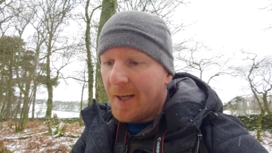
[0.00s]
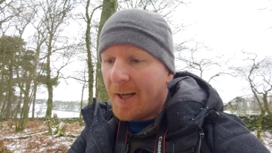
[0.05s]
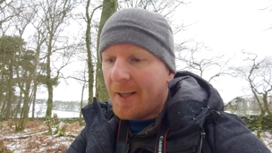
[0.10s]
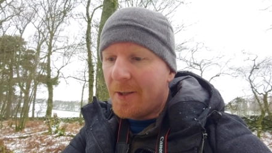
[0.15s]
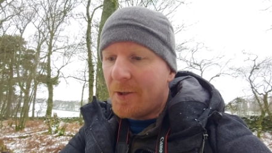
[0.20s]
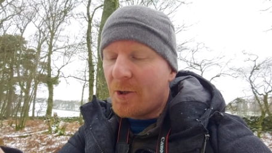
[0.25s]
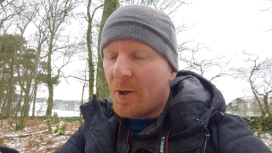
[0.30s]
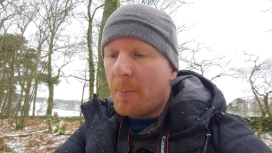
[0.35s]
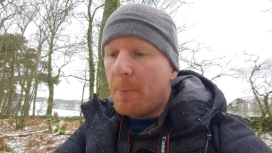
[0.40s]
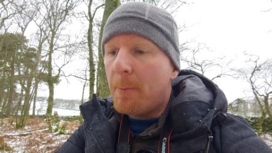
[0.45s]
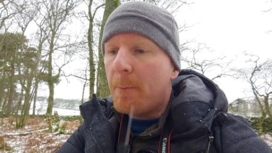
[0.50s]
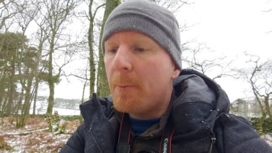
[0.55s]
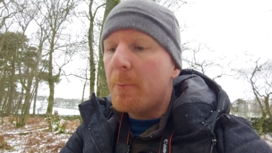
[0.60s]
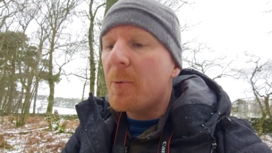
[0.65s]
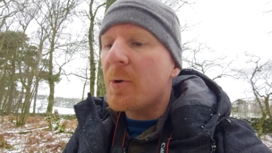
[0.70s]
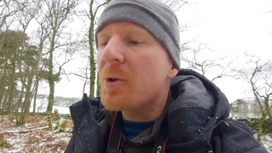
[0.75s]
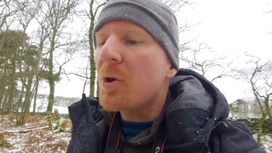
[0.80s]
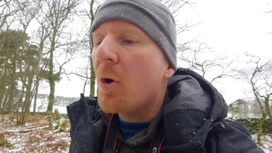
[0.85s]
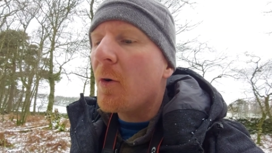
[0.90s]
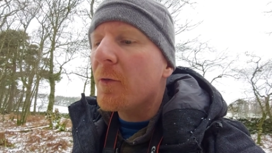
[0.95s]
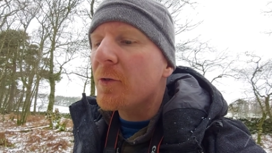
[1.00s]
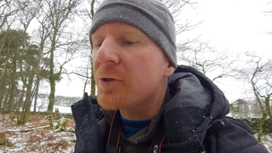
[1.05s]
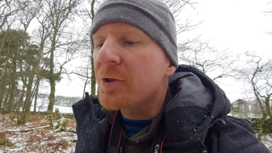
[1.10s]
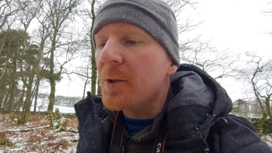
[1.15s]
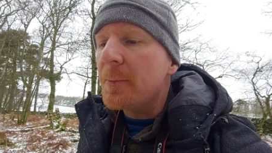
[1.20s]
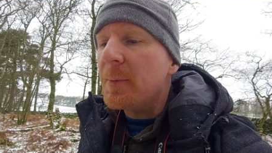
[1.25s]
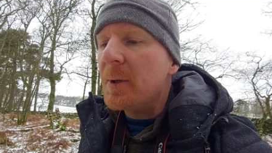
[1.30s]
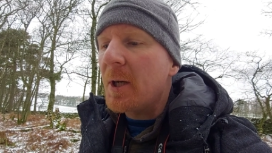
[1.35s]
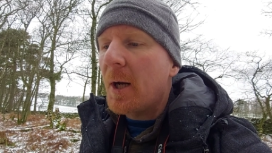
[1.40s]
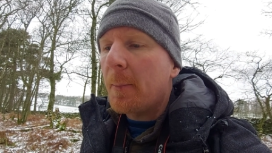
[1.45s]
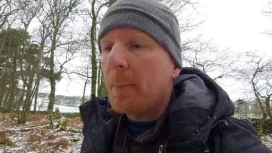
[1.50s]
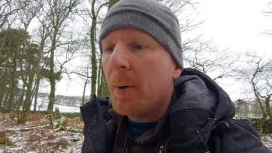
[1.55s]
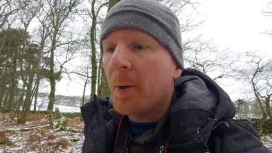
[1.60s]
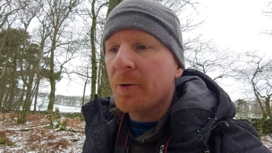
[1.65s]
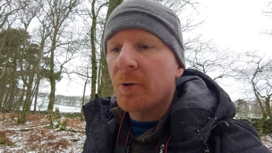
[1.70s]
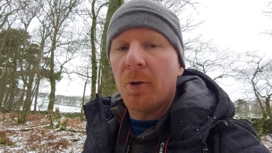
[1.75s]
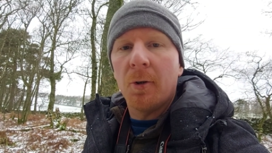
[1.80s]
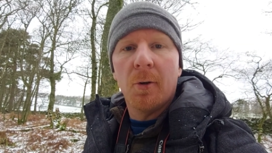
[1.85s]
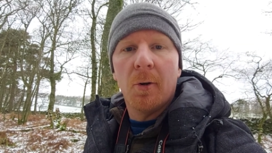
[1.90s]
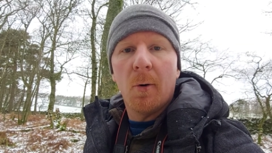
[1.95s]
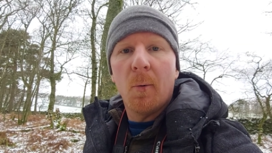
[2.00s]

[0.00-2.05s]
and there's a there's obviously been a puddle